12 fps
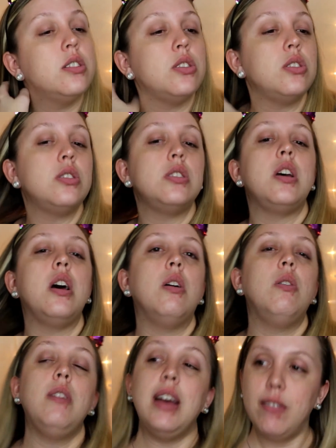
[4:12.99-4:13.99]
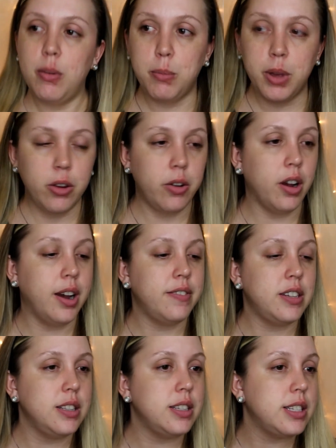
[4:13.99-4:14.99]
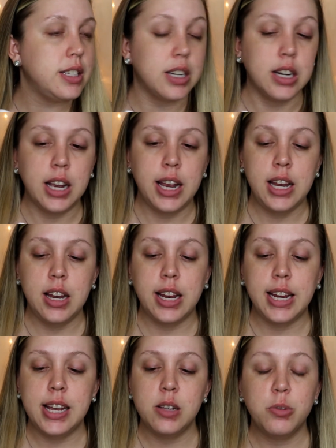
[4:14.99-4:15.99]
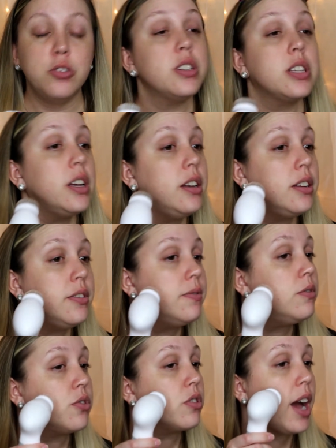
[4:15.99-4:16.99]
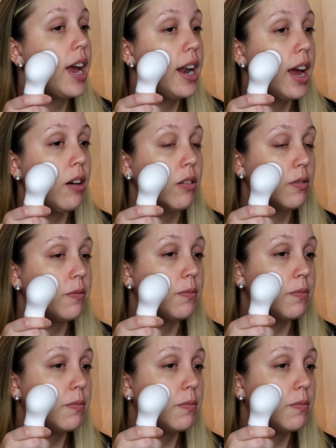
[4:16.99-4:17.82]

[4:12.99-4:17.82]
So I have a mirror off to the side. I guess we're just going to try it out.